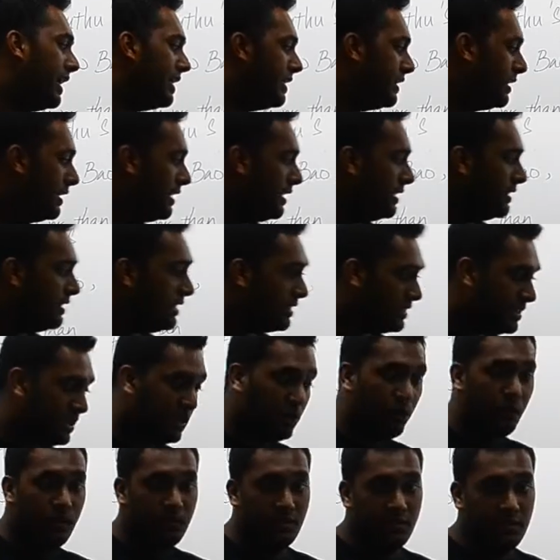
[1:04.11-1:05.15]
get this
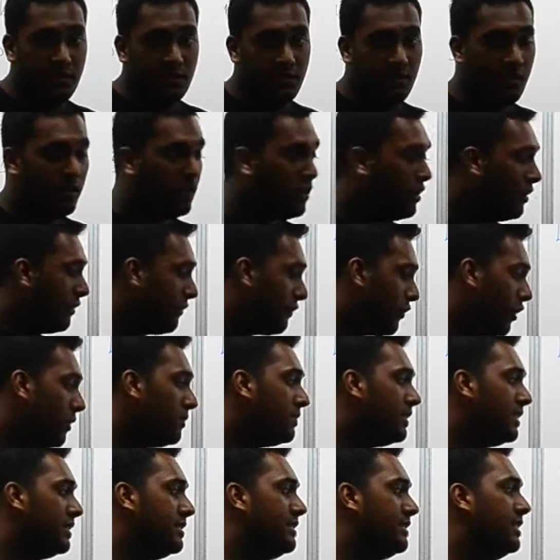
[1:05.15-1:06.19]
equation.
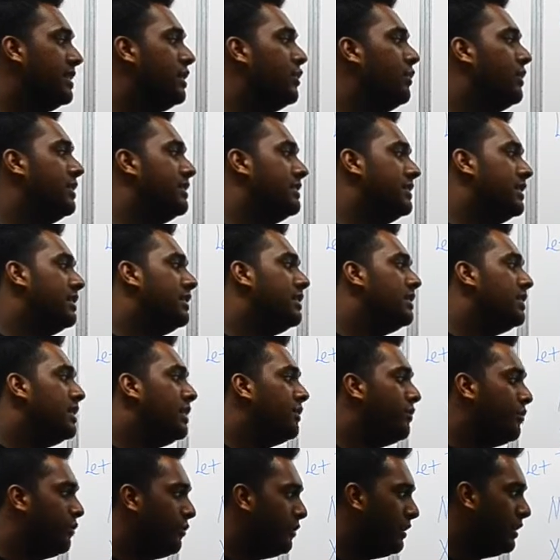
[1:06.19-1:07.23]
From this equation,
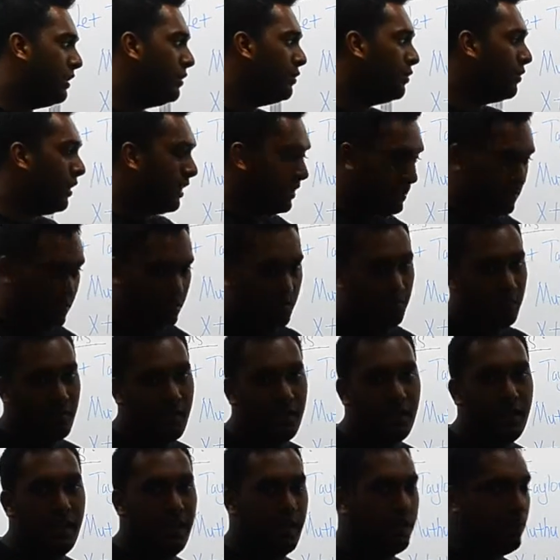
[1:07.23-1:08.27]
if we do
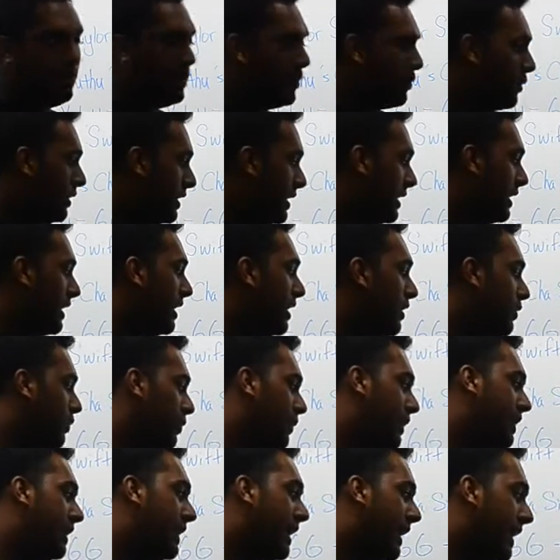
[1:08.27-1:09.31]
algebra and we work it out,
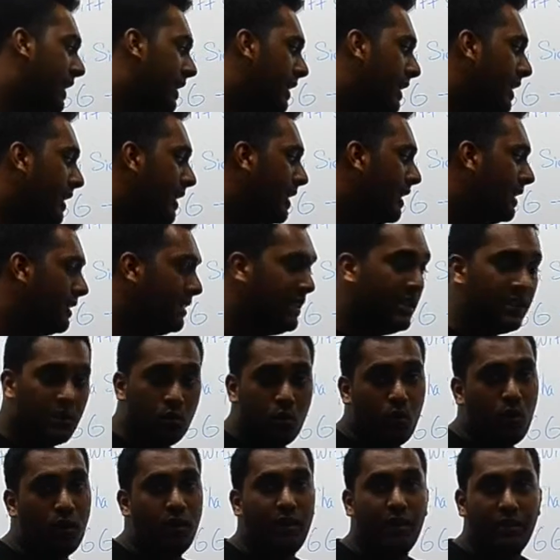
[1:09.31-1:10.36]
we get this
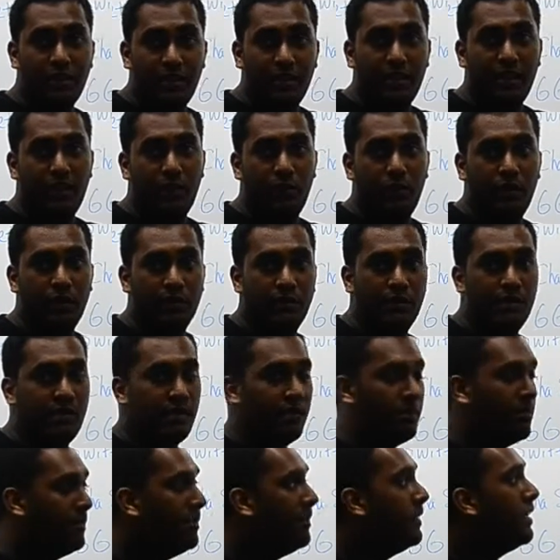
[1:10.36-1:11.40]
quadratic equation.
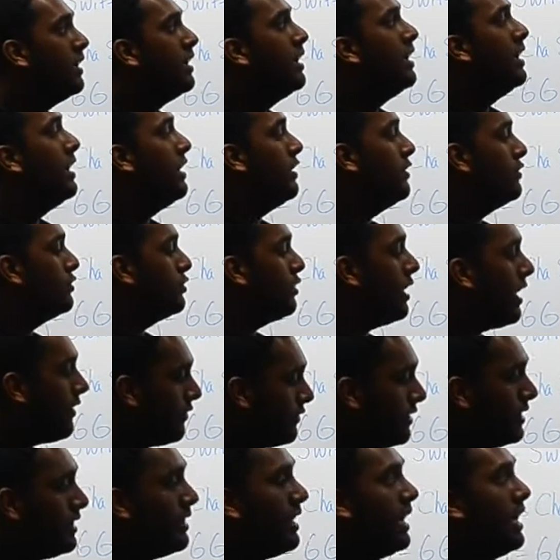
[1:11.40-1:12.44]
So
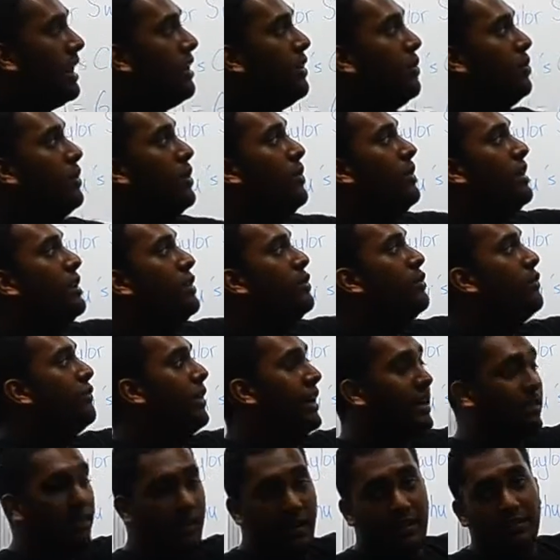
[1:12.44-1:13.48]
after that, we will do
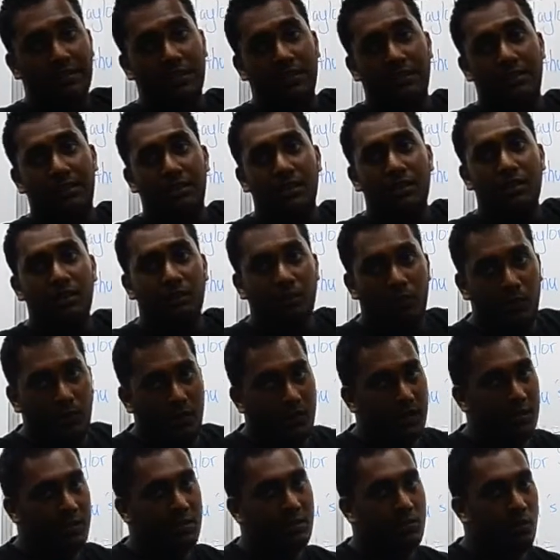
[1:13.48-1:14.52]
factorization with
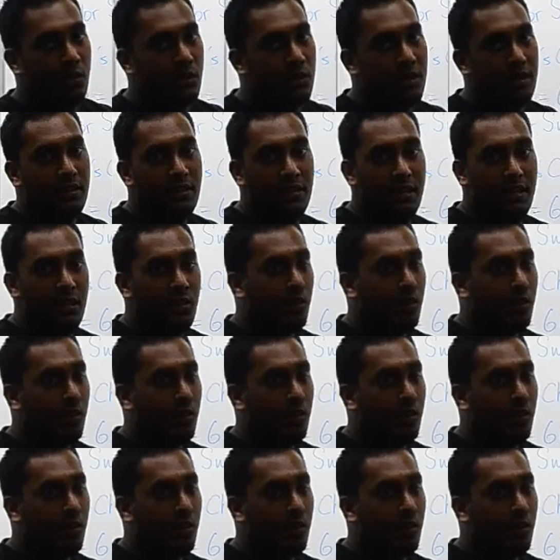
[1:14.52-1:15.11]
this quadratic